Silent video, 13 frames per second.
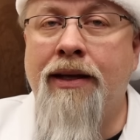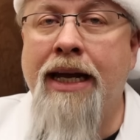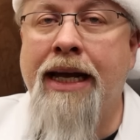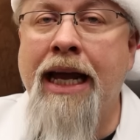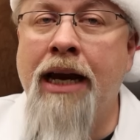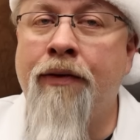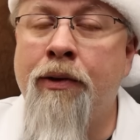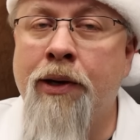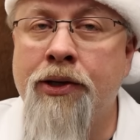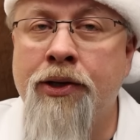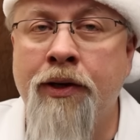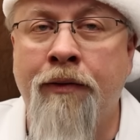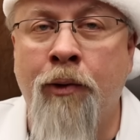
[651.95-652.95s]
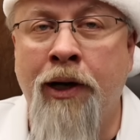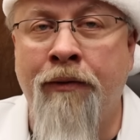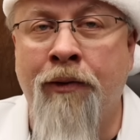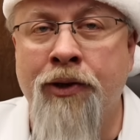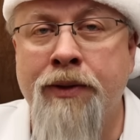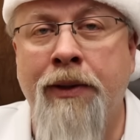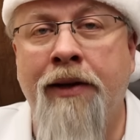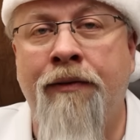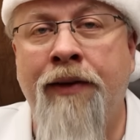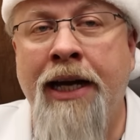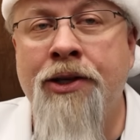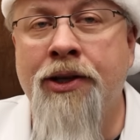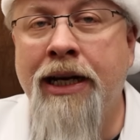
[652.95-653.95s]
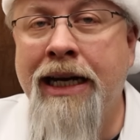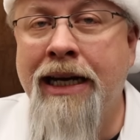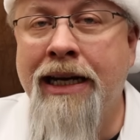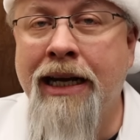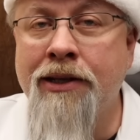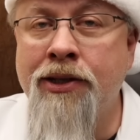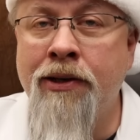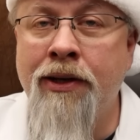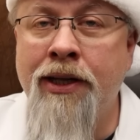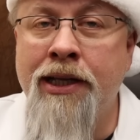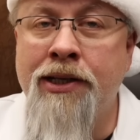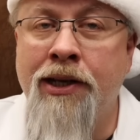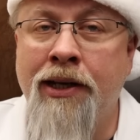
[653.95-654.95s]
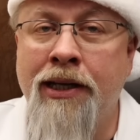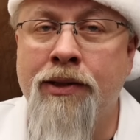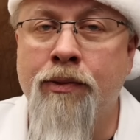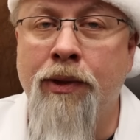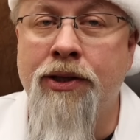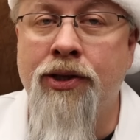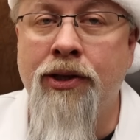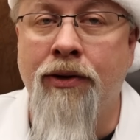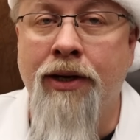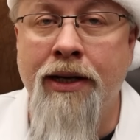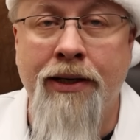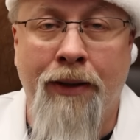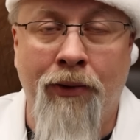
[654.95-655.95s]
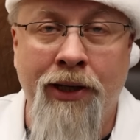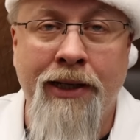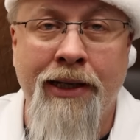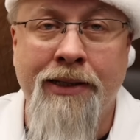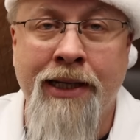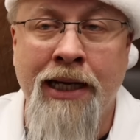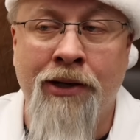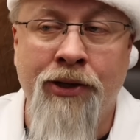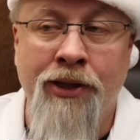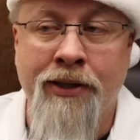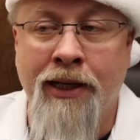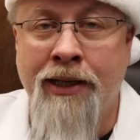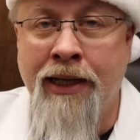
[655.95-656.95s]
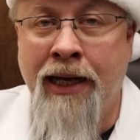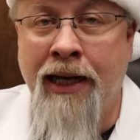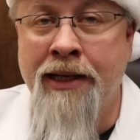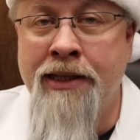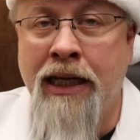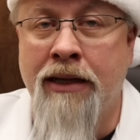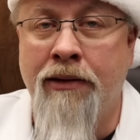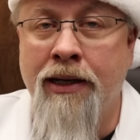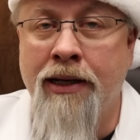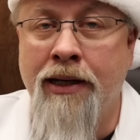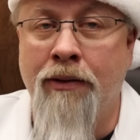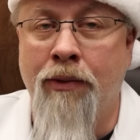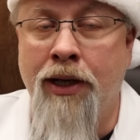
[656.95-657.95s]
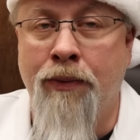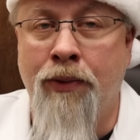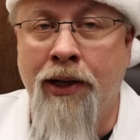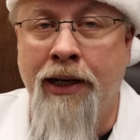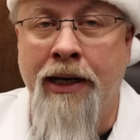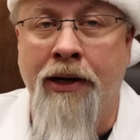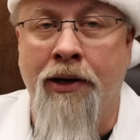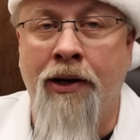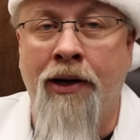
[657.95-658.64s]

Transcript: Again, if you want 240 volt split phase, you're gonna need to get two of these units, which you can double the discount just like the AC300 when you put it in your